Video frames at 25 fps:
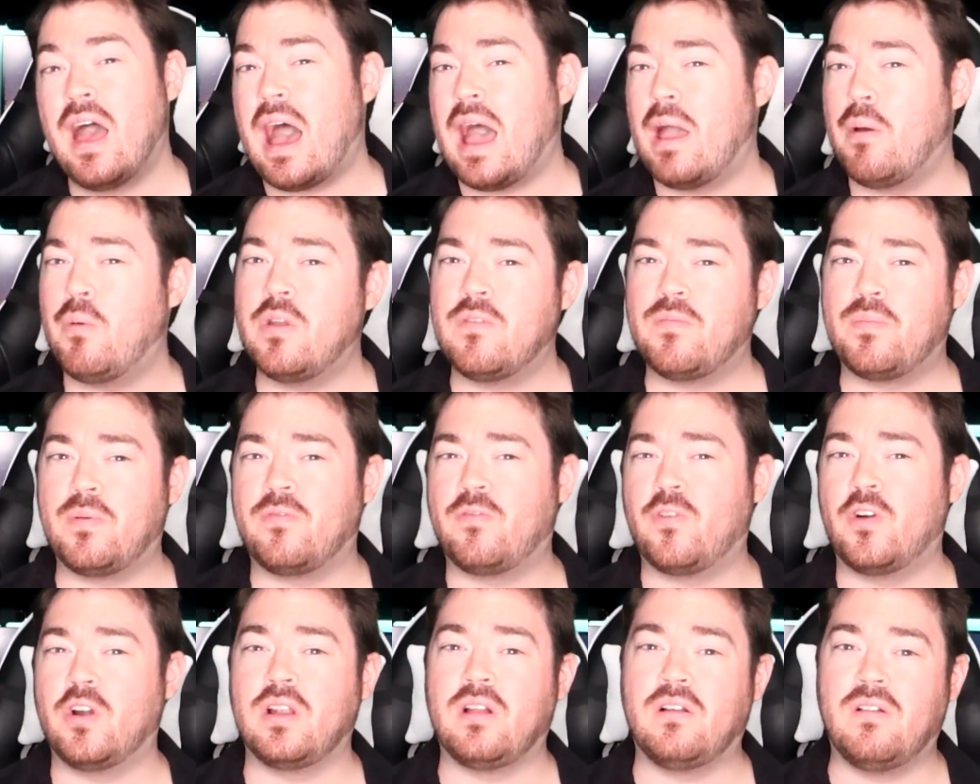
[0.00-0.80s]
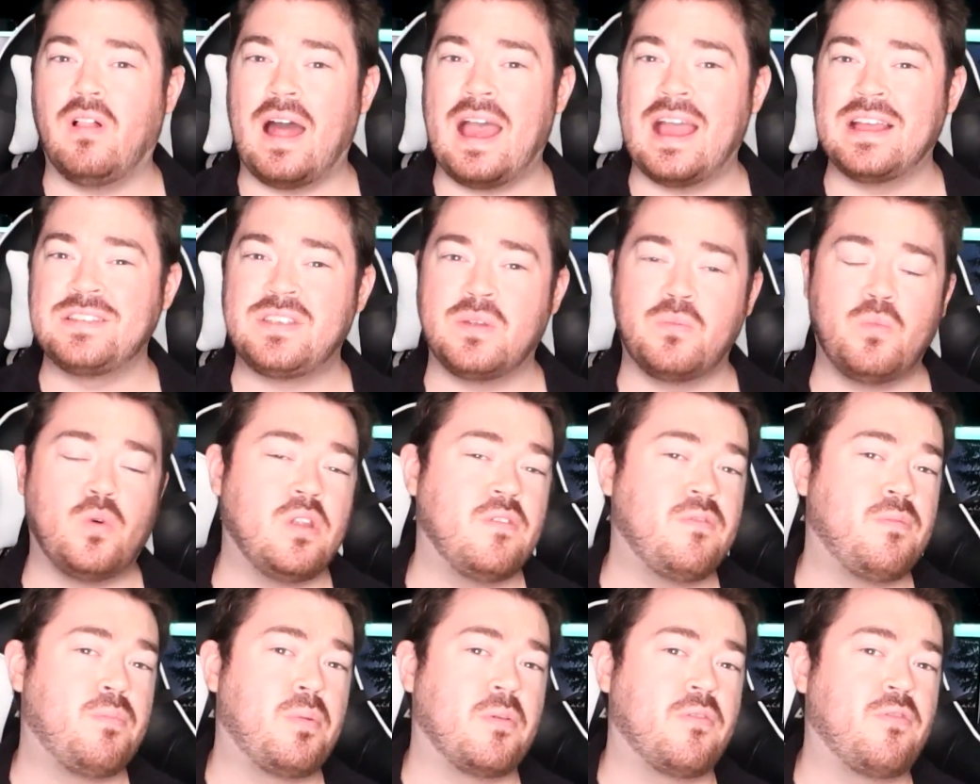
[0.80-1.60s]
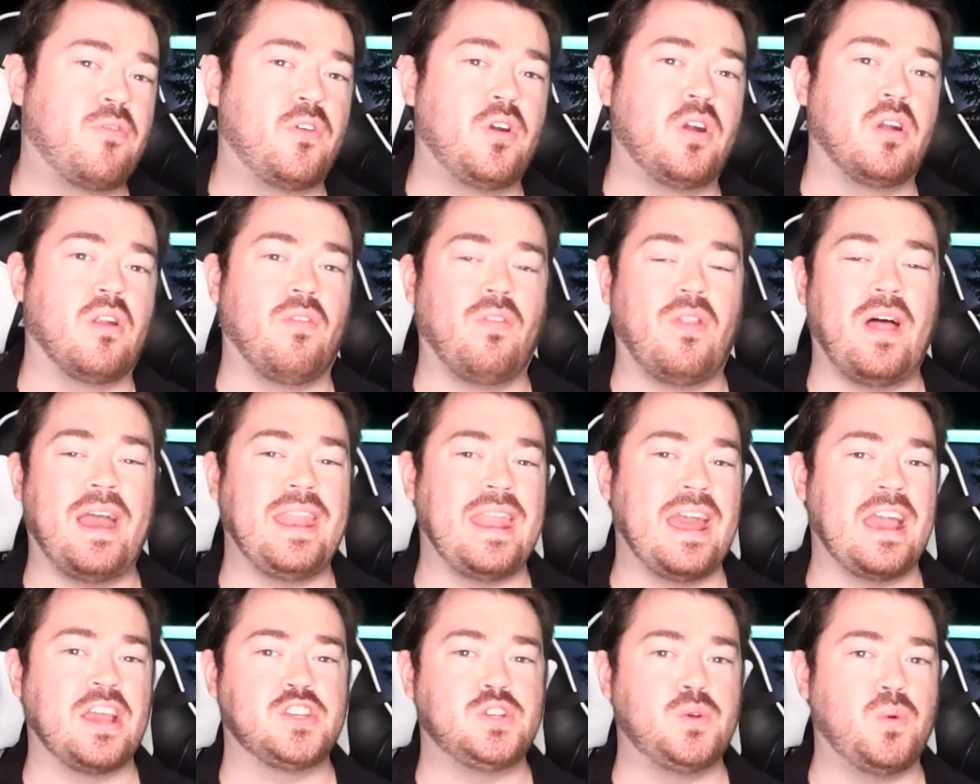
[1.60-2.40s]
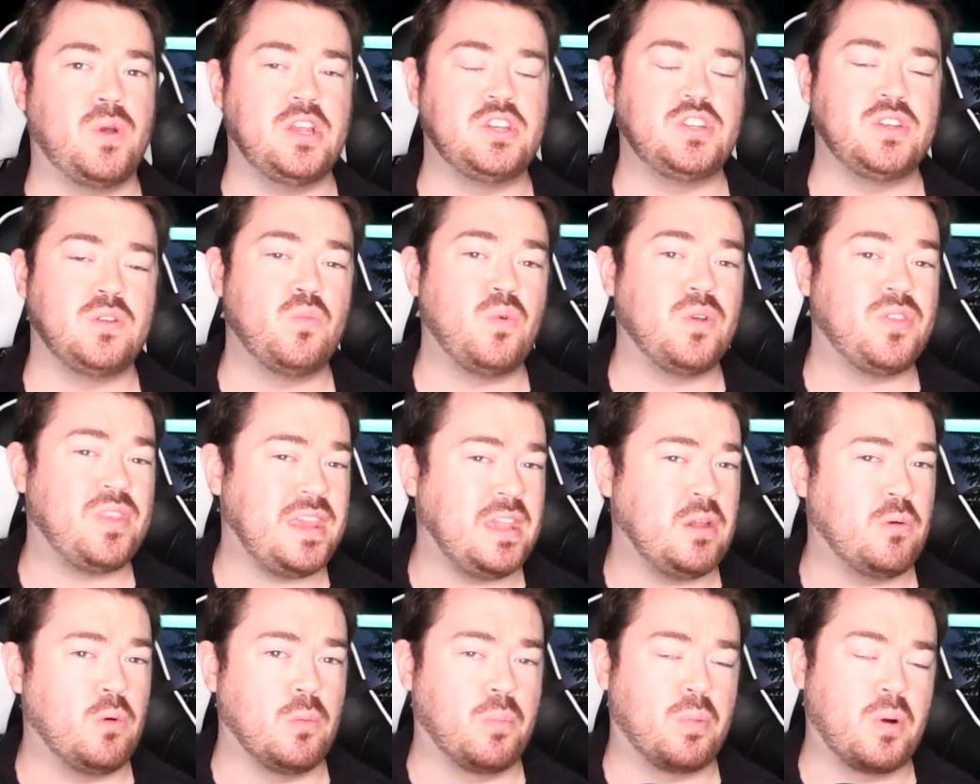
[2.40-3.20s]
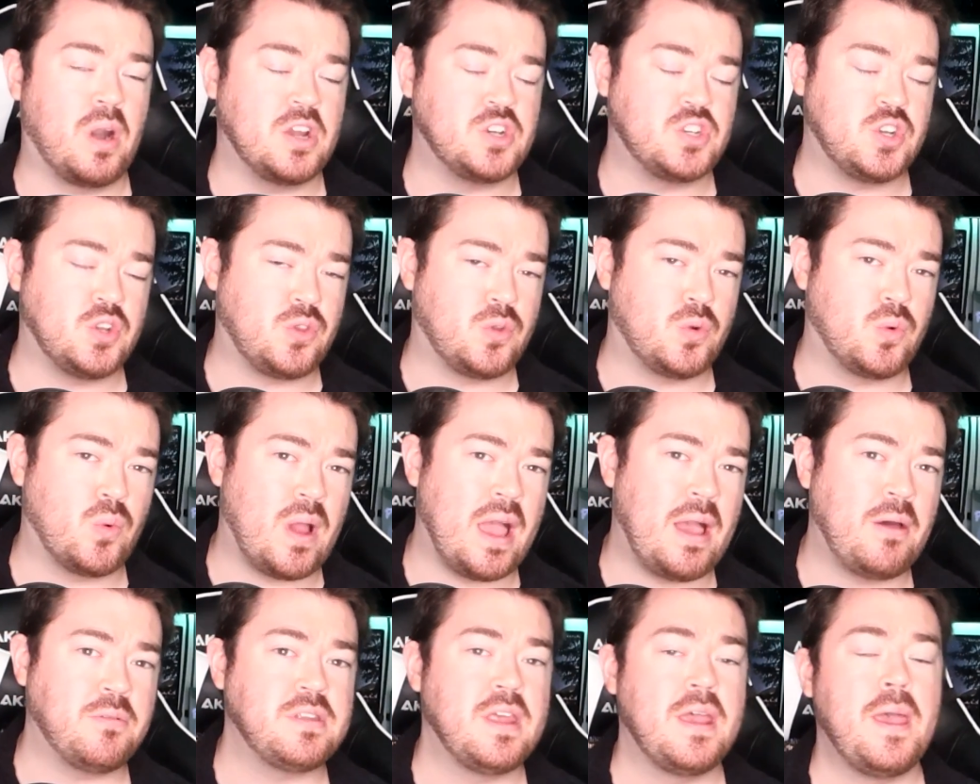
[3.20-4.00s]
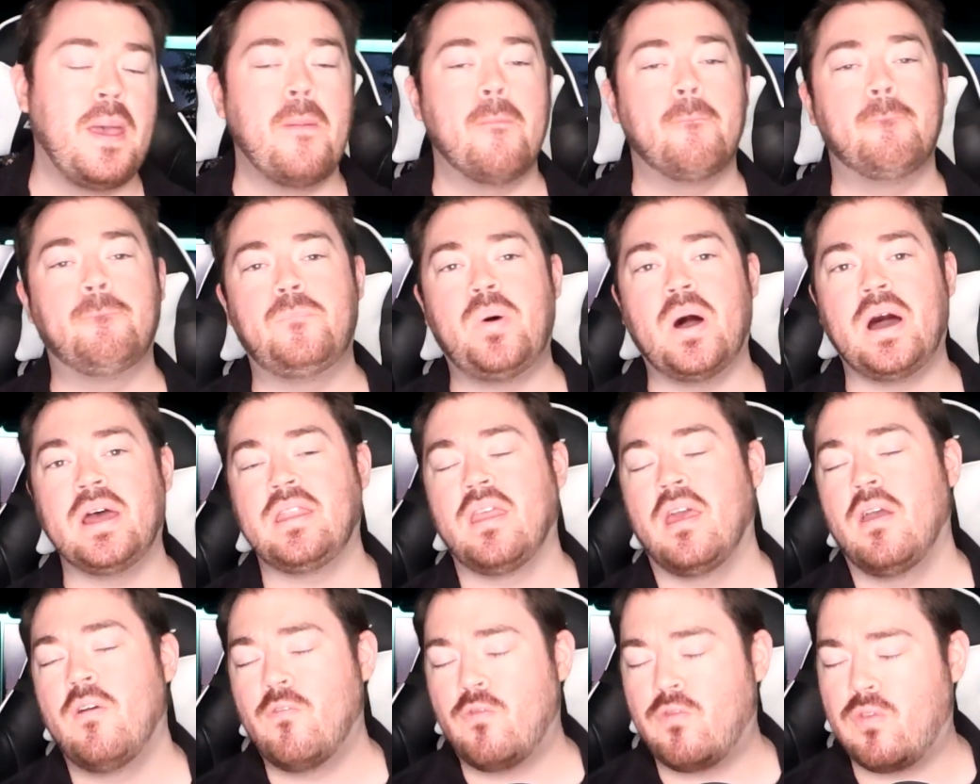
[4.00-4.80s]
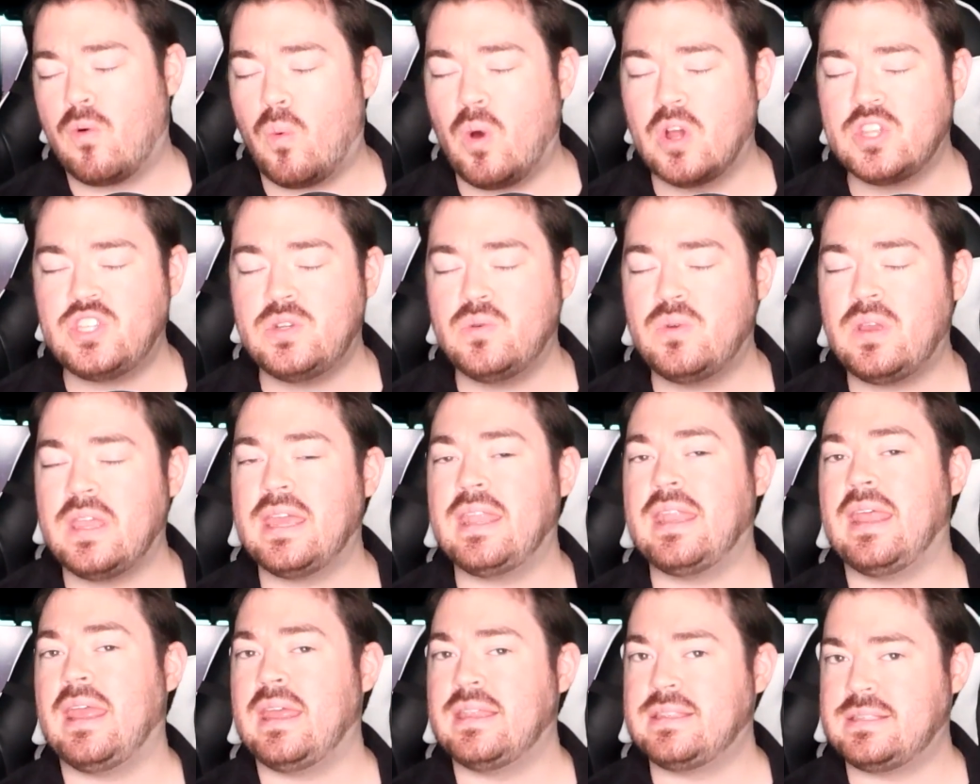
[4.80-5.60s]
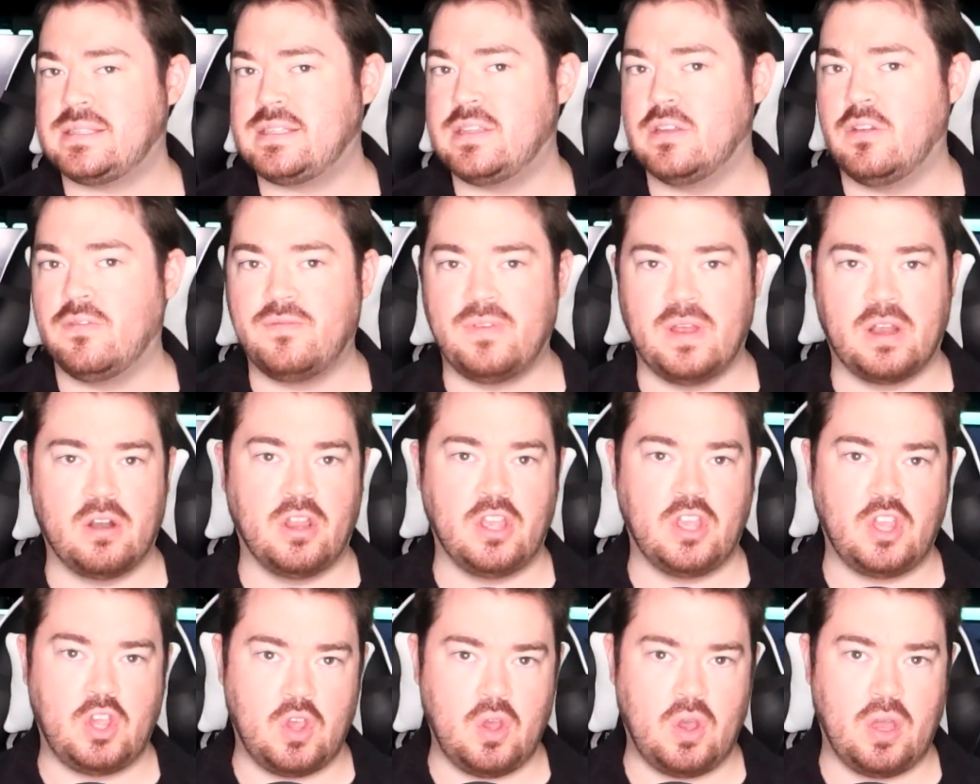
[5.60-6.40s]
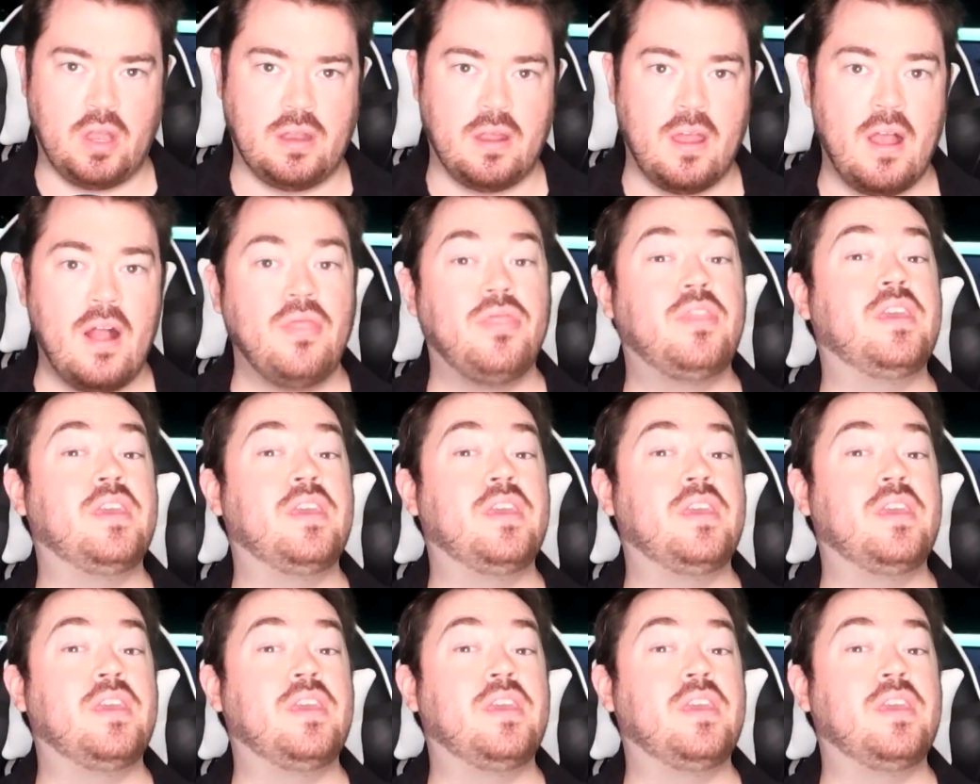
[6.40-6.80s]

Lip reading: I would have preferred glass and would have preferred light actuation with equal pressure throughout, but for what you get, it's still very good.